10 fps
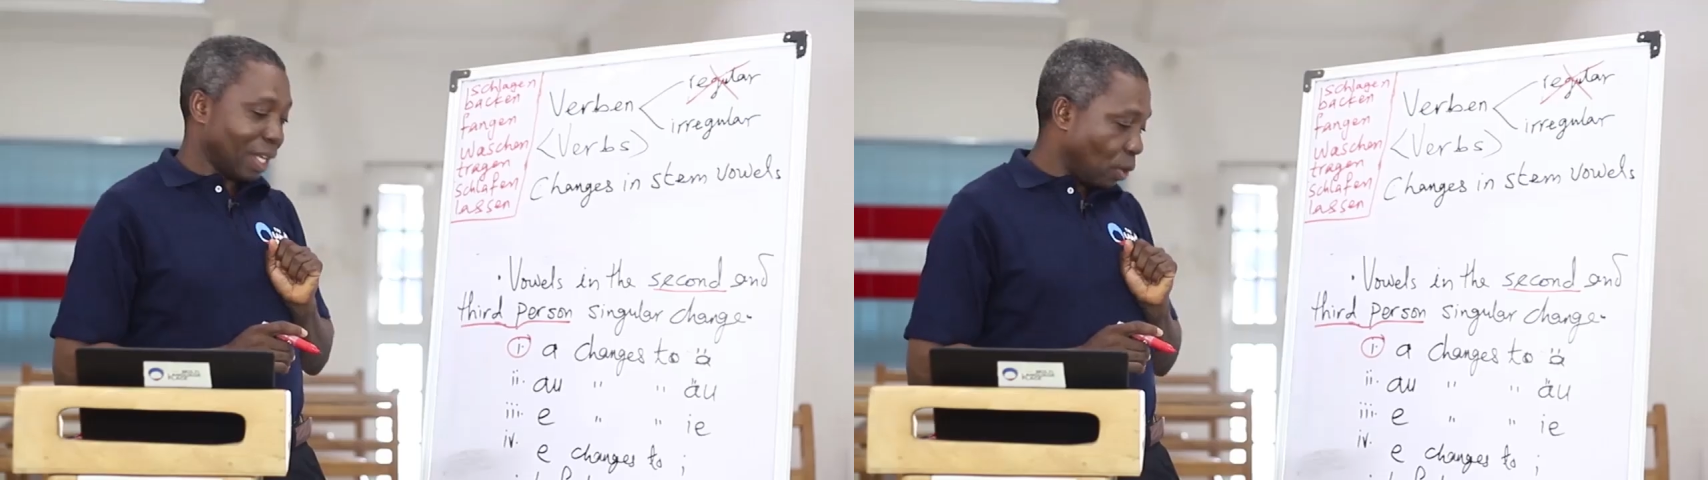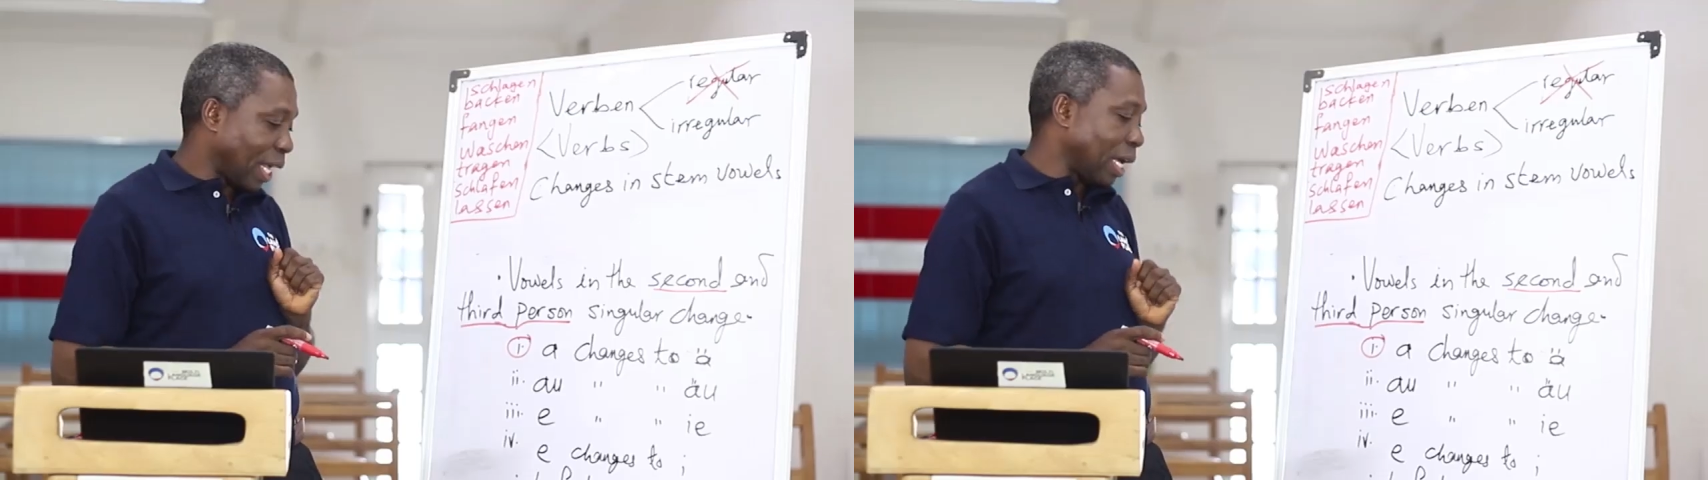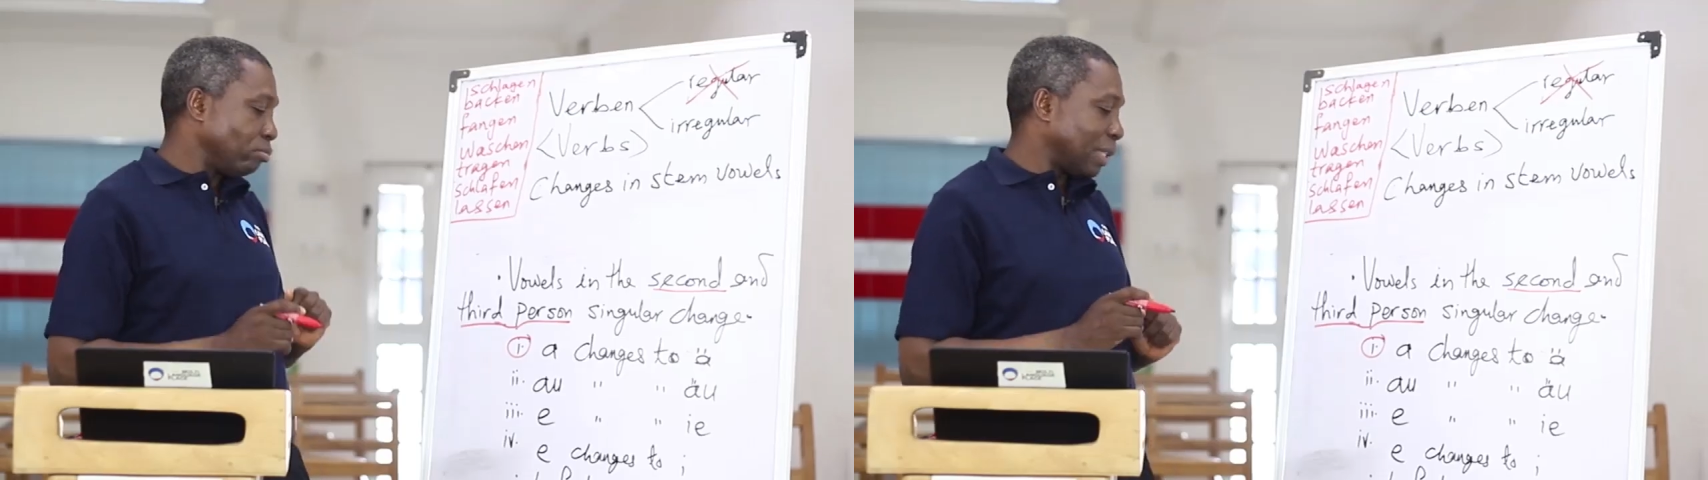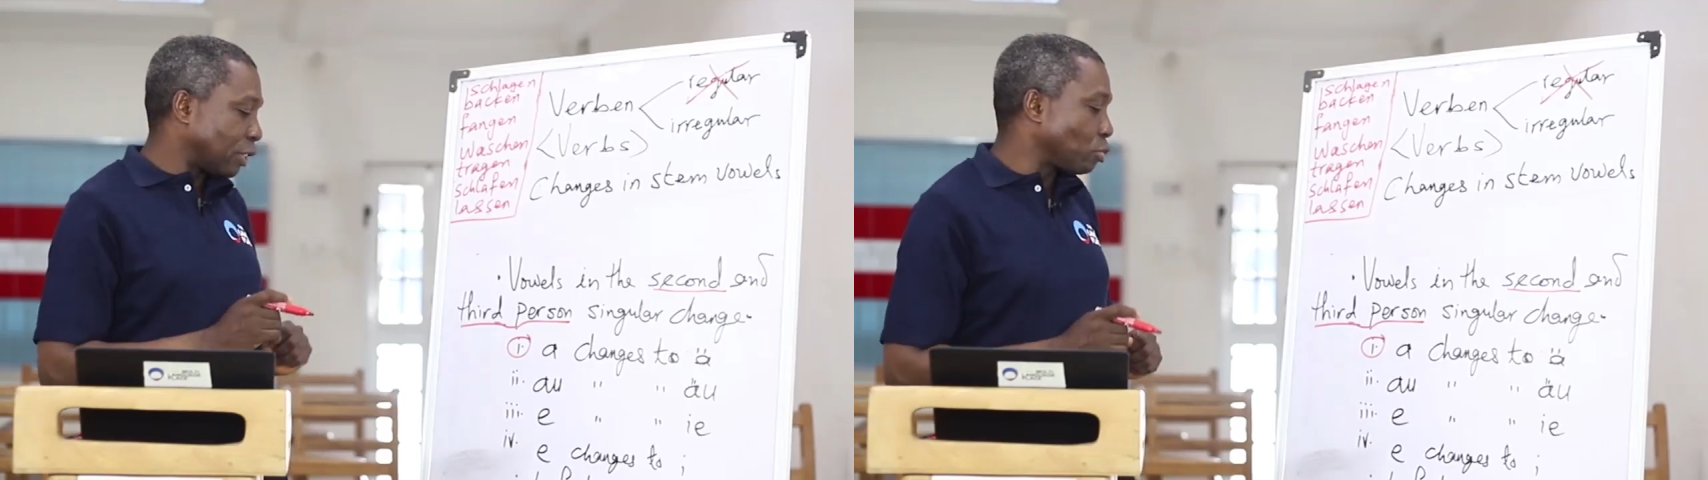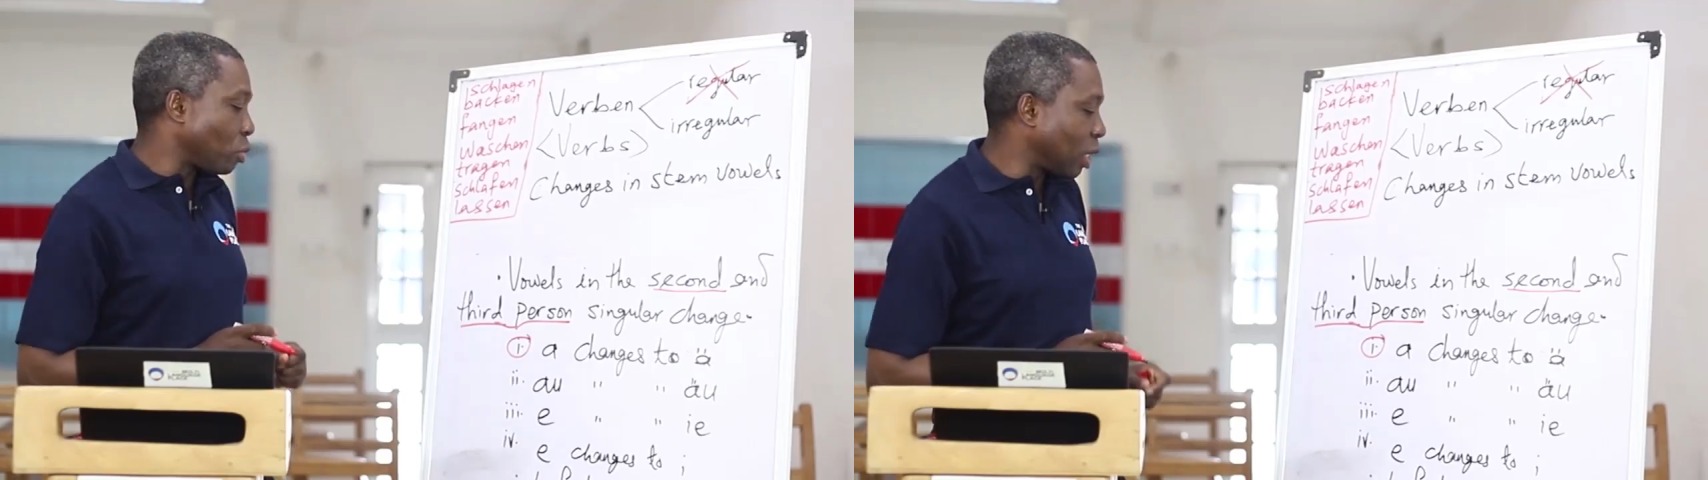Okay,
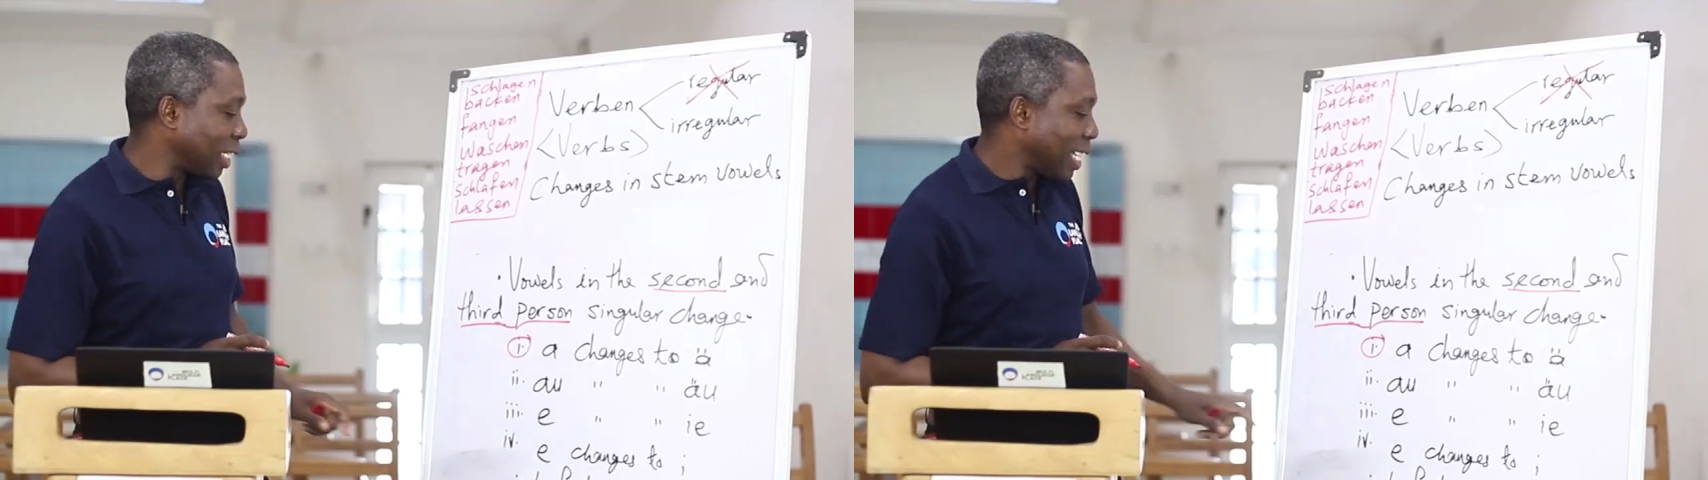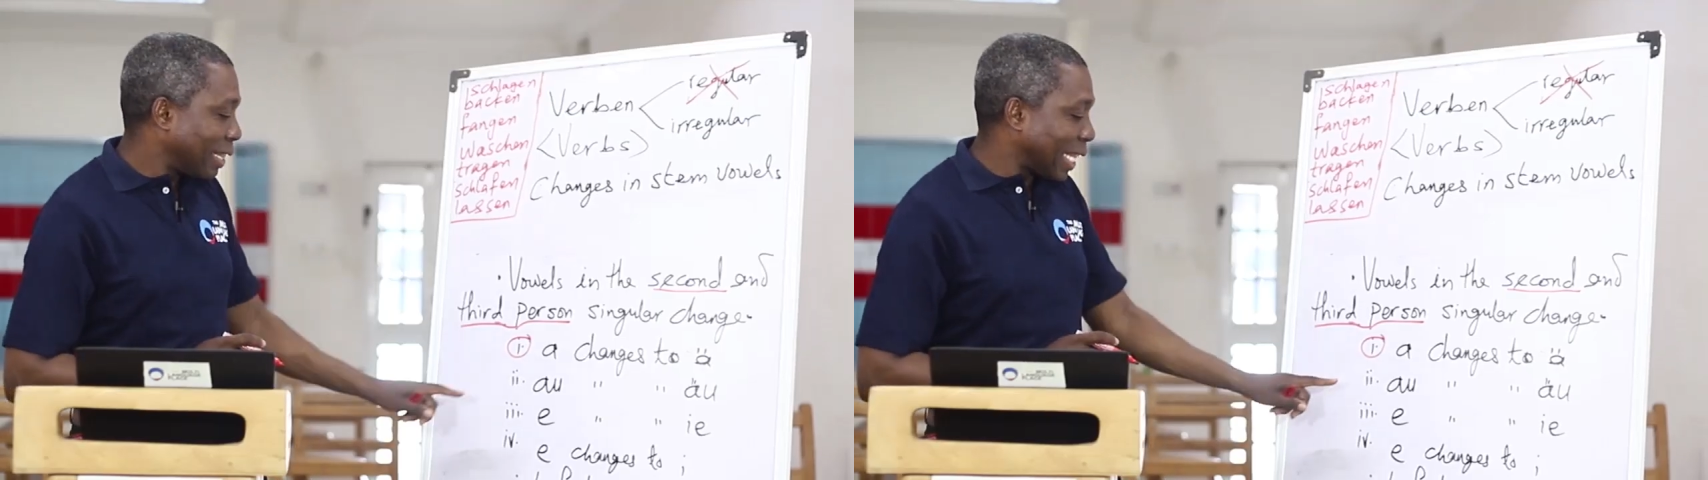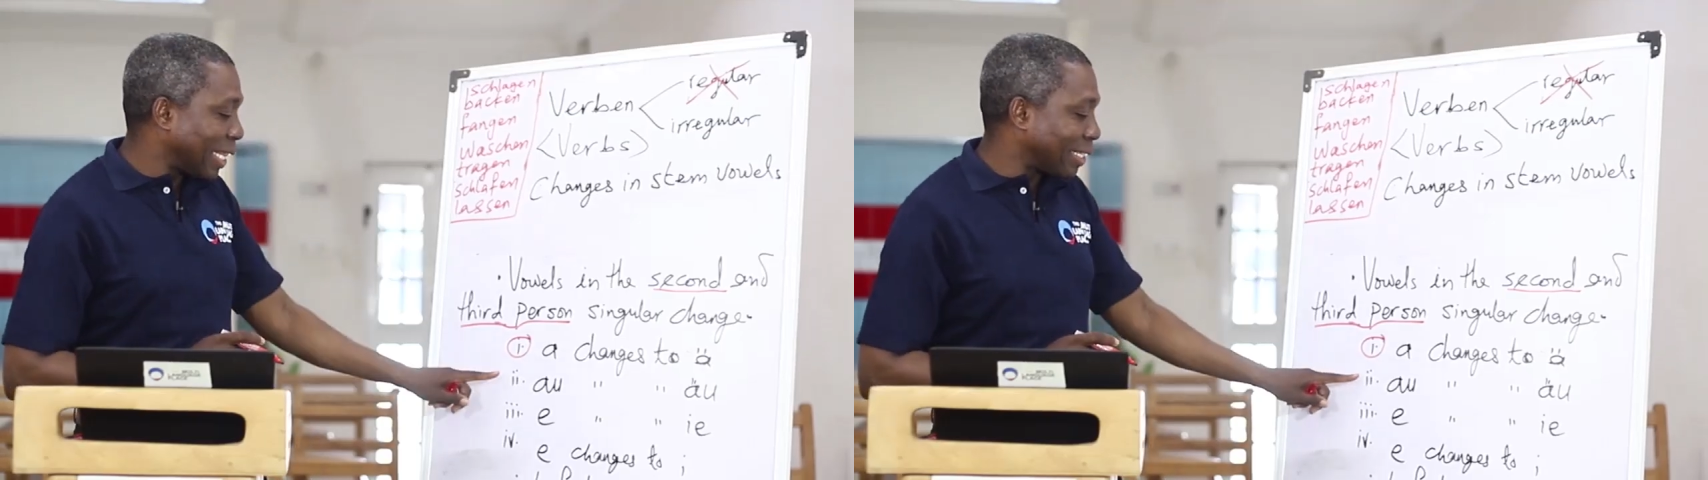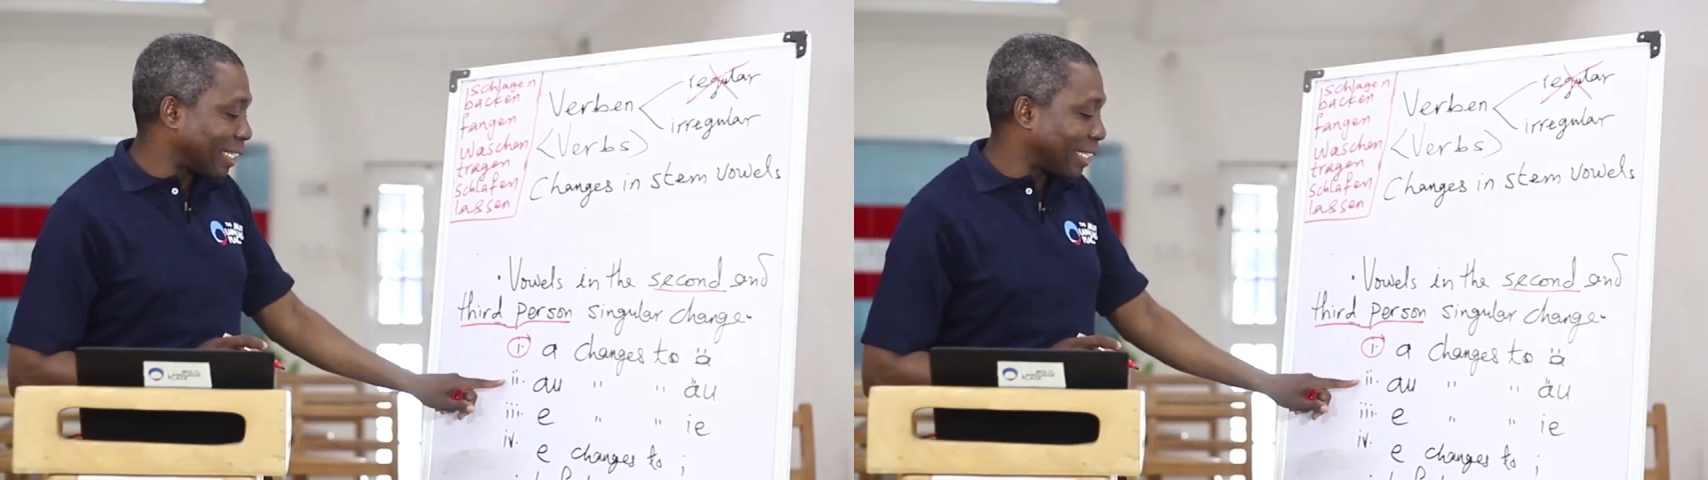let's go on. Then the